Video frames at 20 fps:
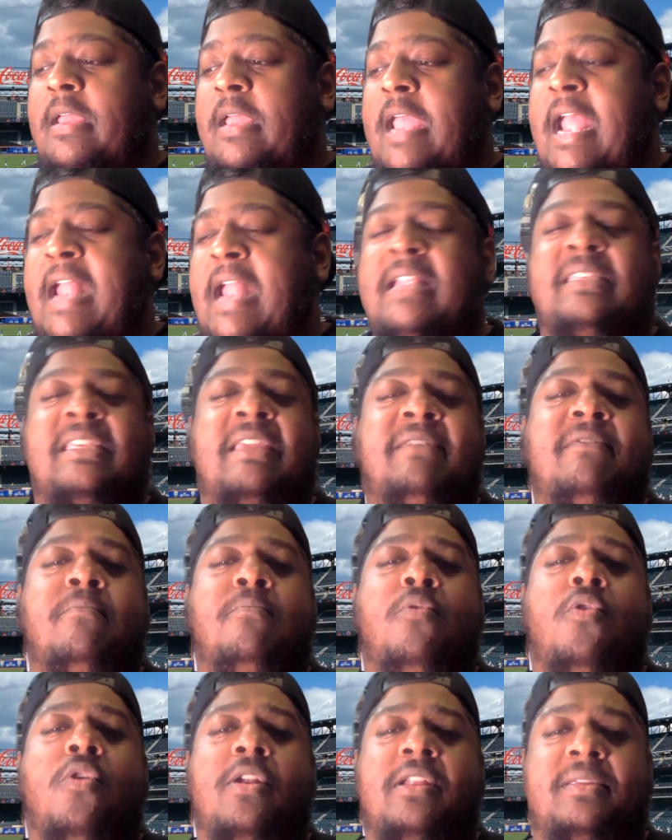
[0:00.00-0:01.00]
And it's even
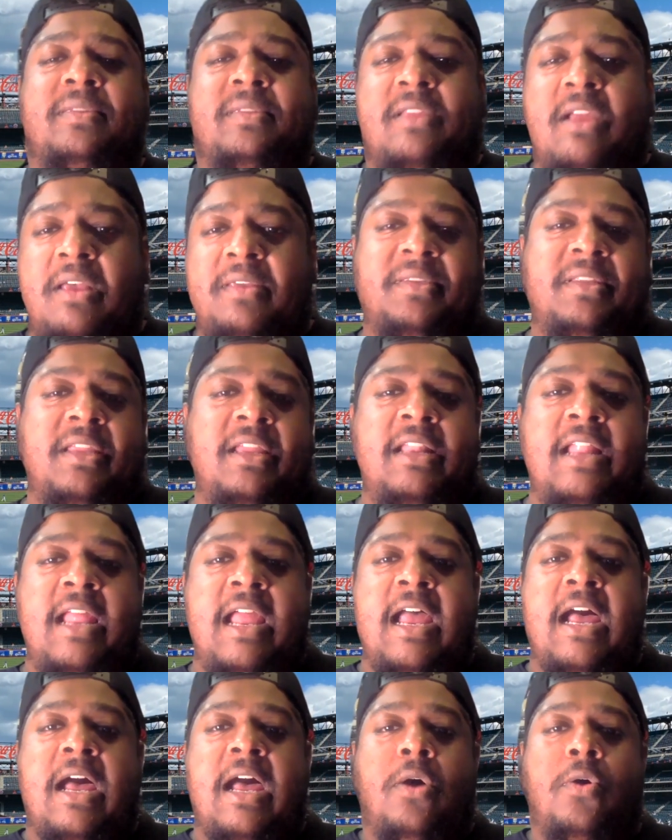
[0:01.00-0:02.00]
more disgusting
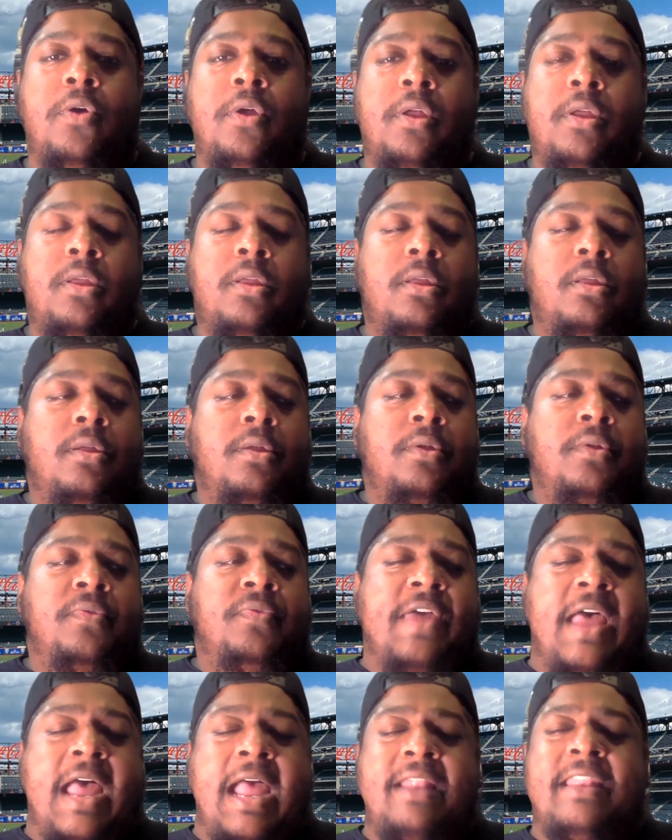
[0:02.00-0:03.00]
now
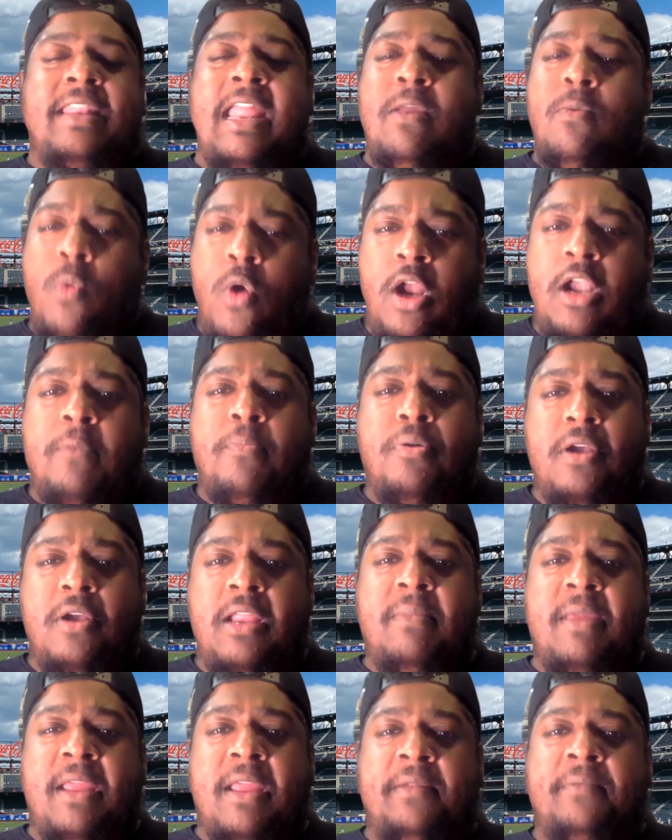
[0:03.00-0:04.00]
that they want to put
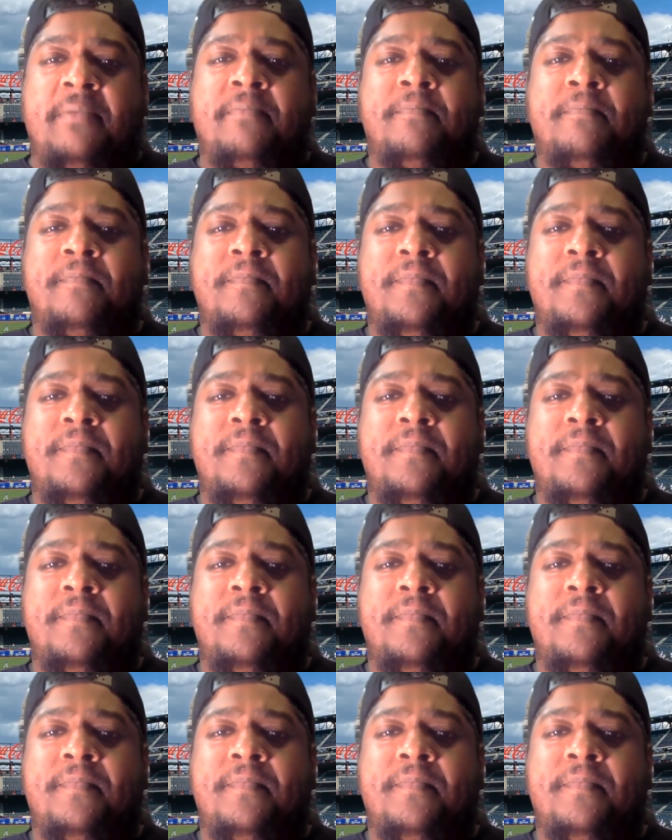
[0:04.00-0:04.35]
him in